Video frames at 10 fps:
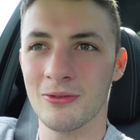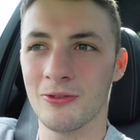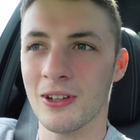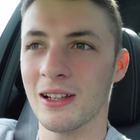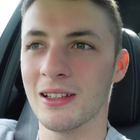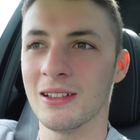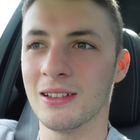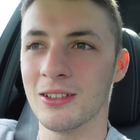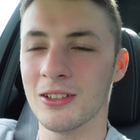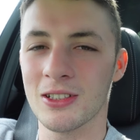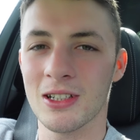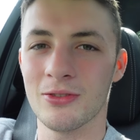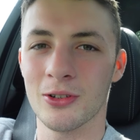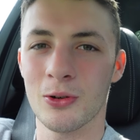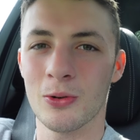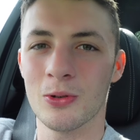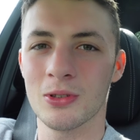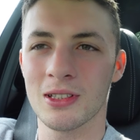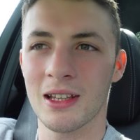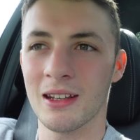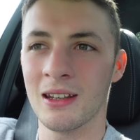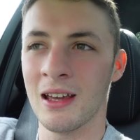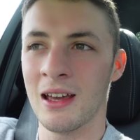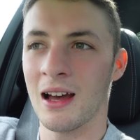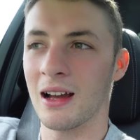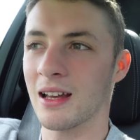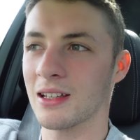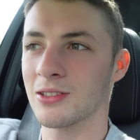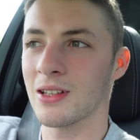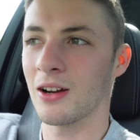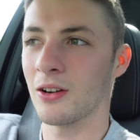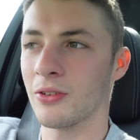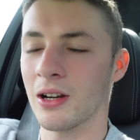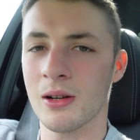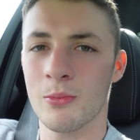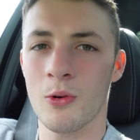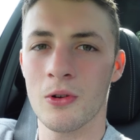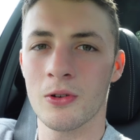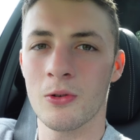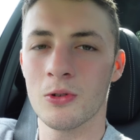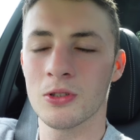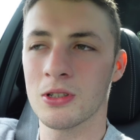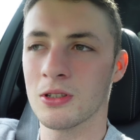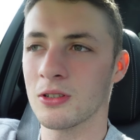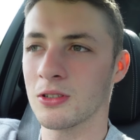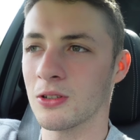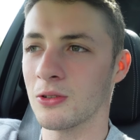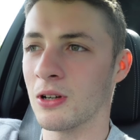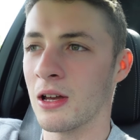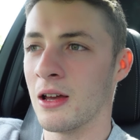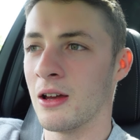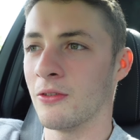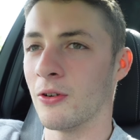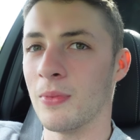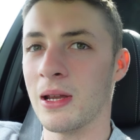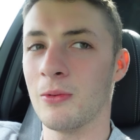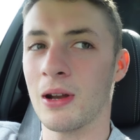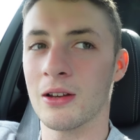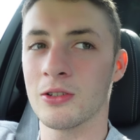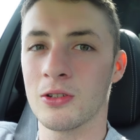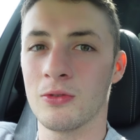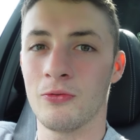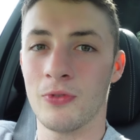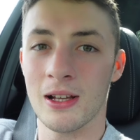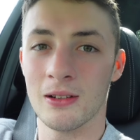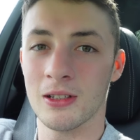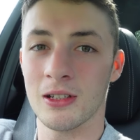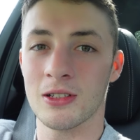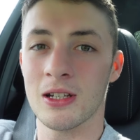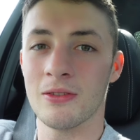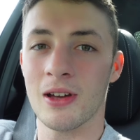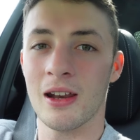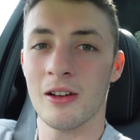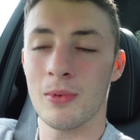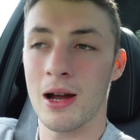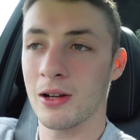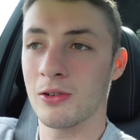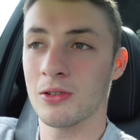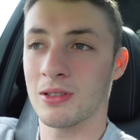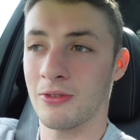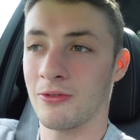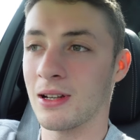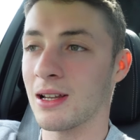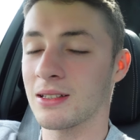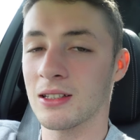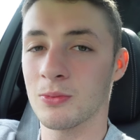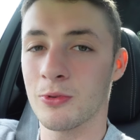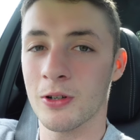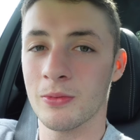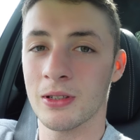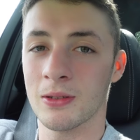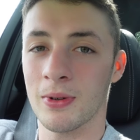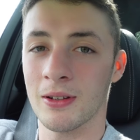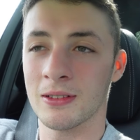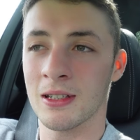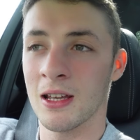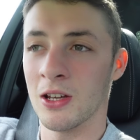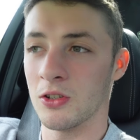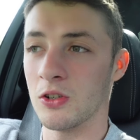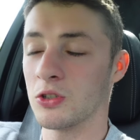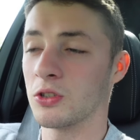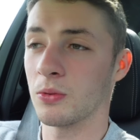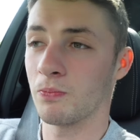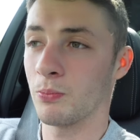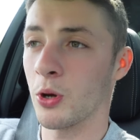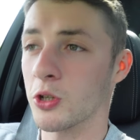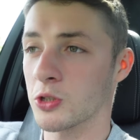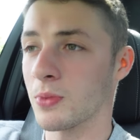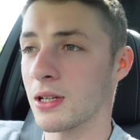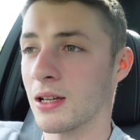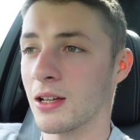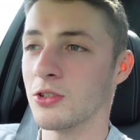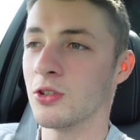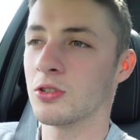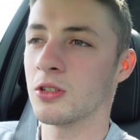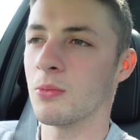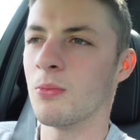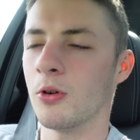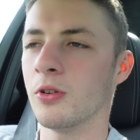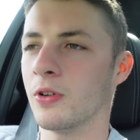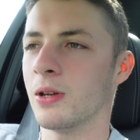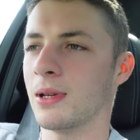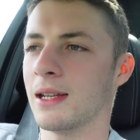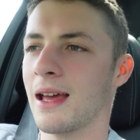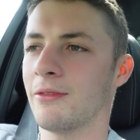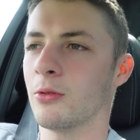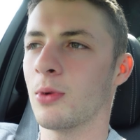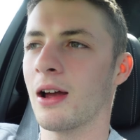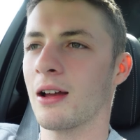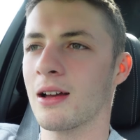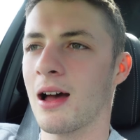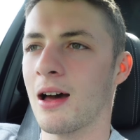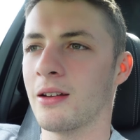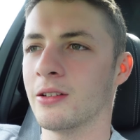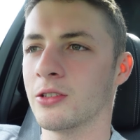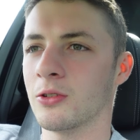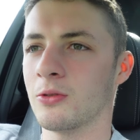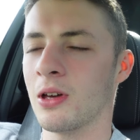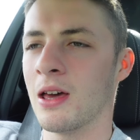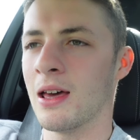failing to achieve your goals, then I guess they aren't very important goals to you. So for me, when I fail to achieve any of my goals, I feel that disappointment, but use it to push me and use it to motivate me in every way I can. So